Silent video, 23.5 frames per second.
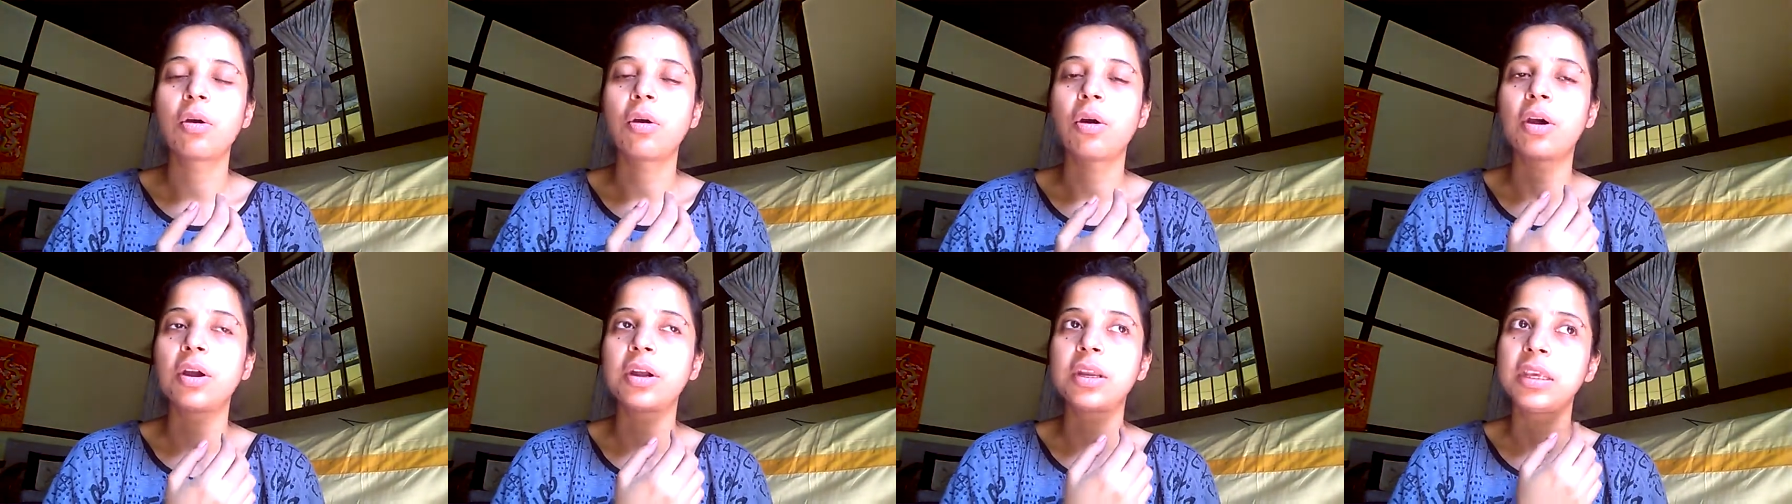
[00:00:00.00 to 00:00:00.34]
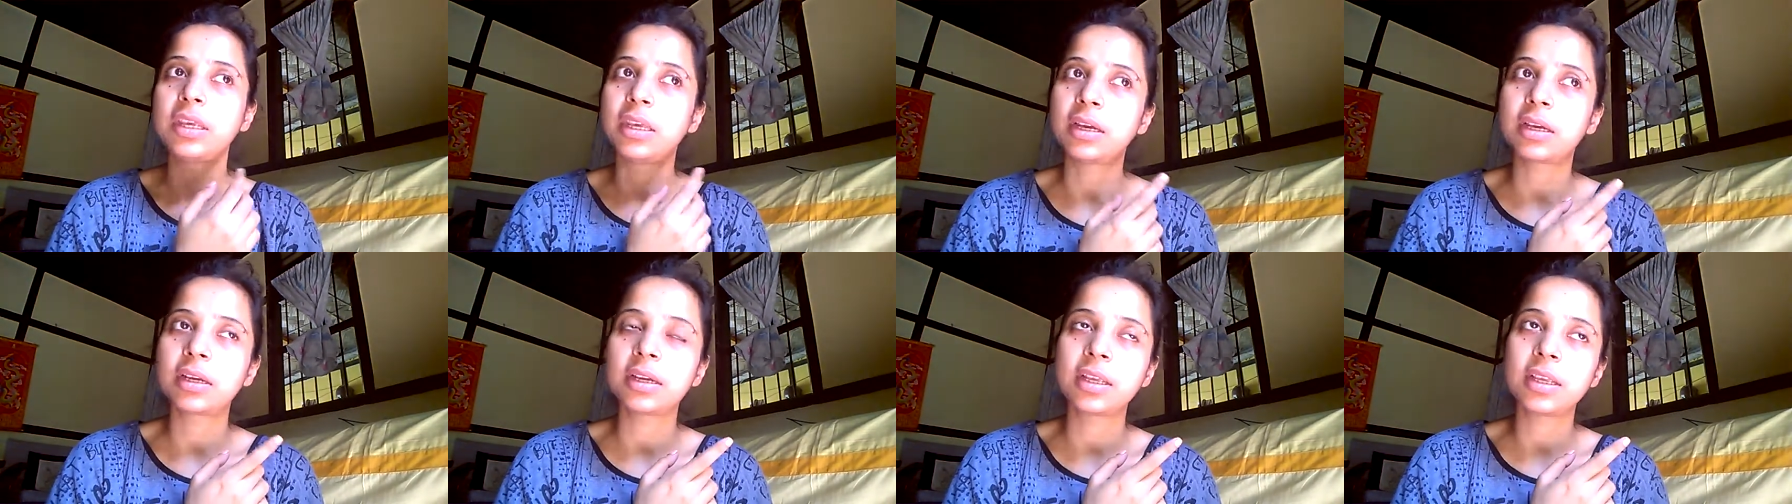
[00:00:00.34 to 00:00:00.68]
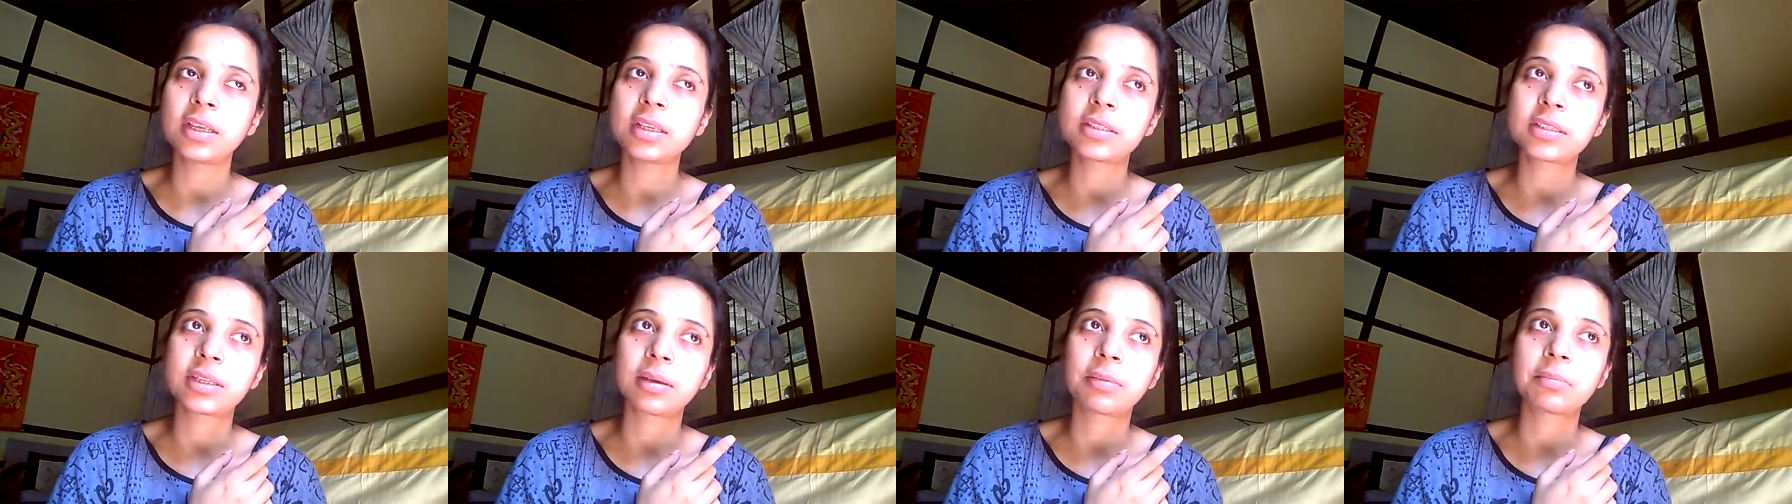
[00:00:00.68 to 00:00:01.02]
or
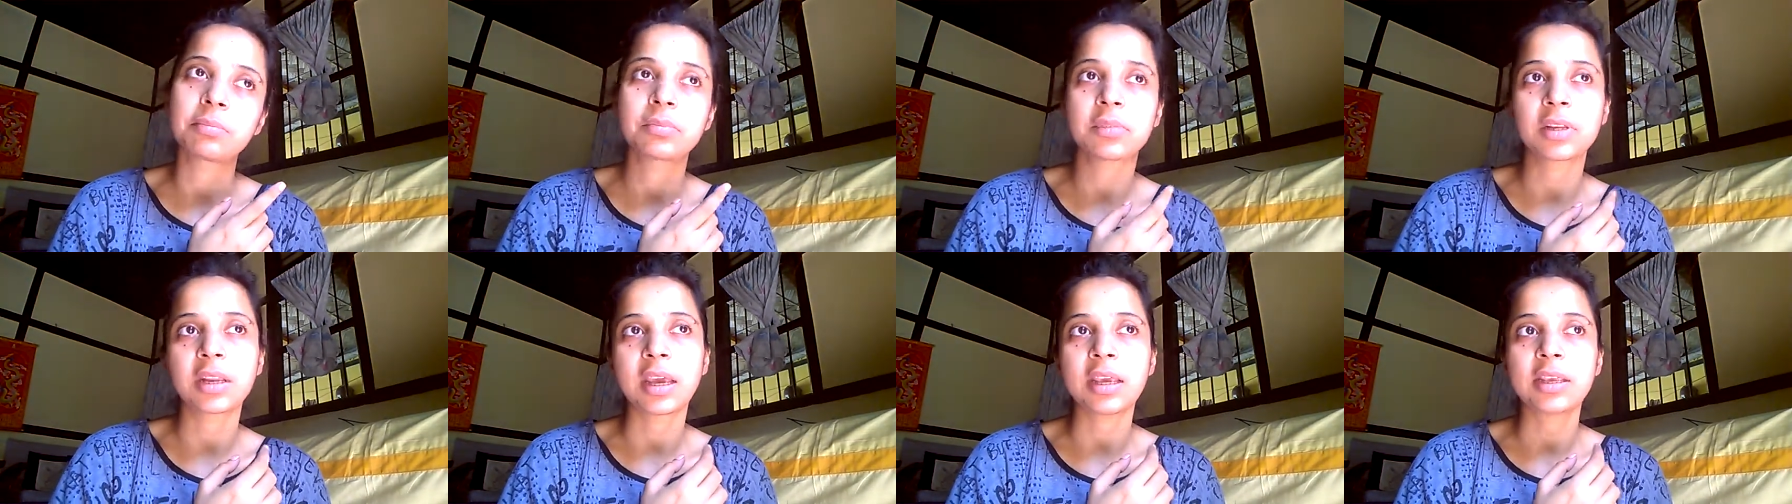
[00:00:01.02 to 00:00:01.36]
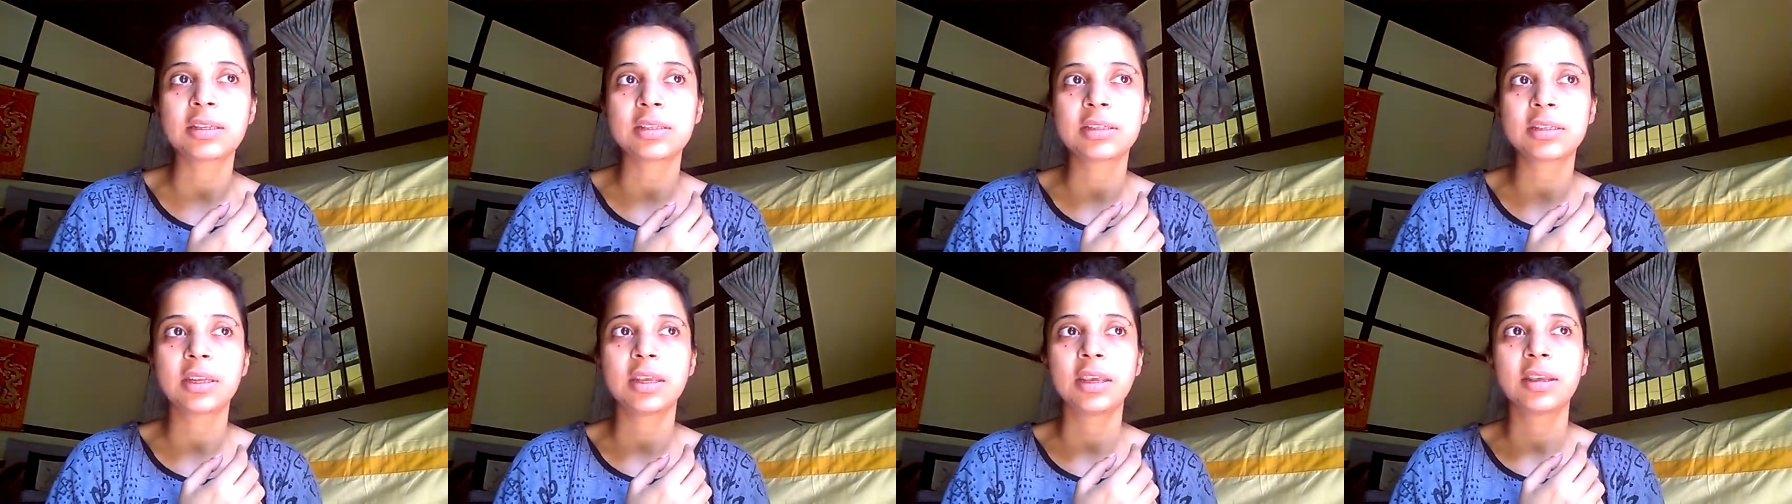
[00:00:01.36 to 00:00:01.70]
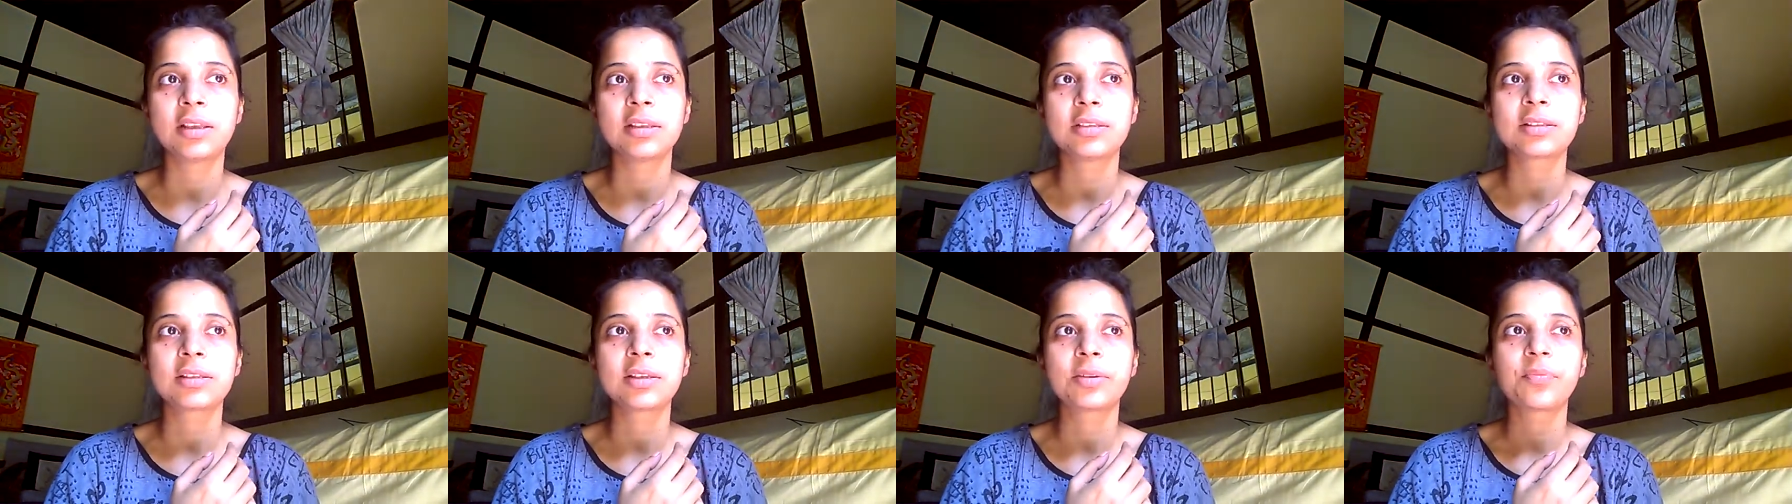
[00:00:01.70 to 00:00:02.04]
hearing some nice
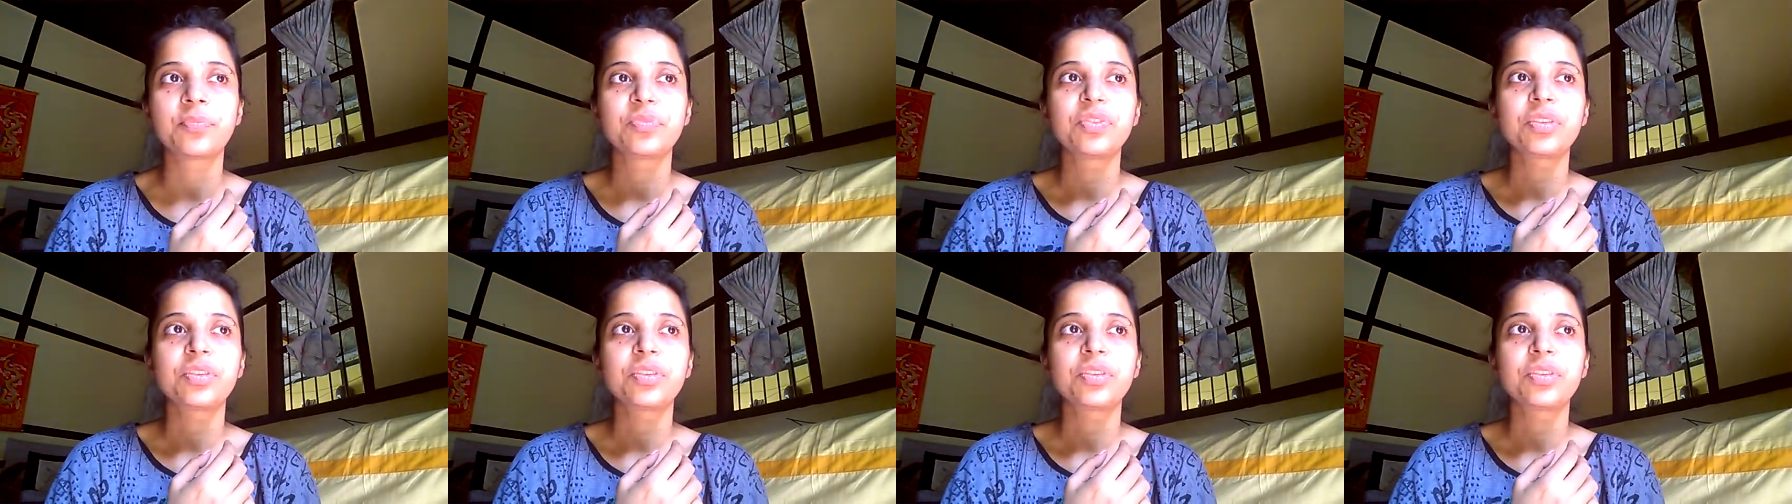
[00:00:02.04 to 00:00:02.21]
things